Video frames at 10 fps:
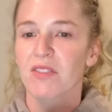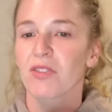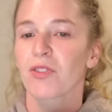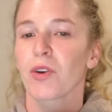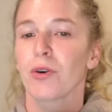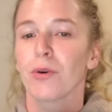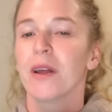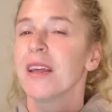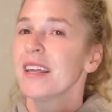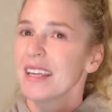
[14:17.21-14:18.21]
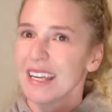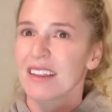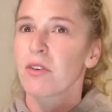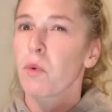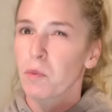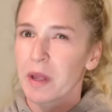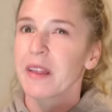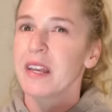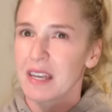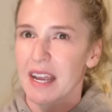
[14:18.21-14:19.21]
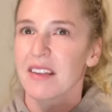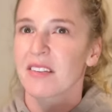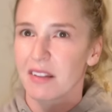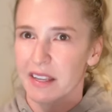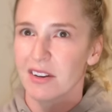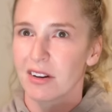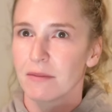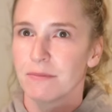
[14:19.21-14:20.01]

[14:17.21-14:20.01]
so it's a really nice cleaner.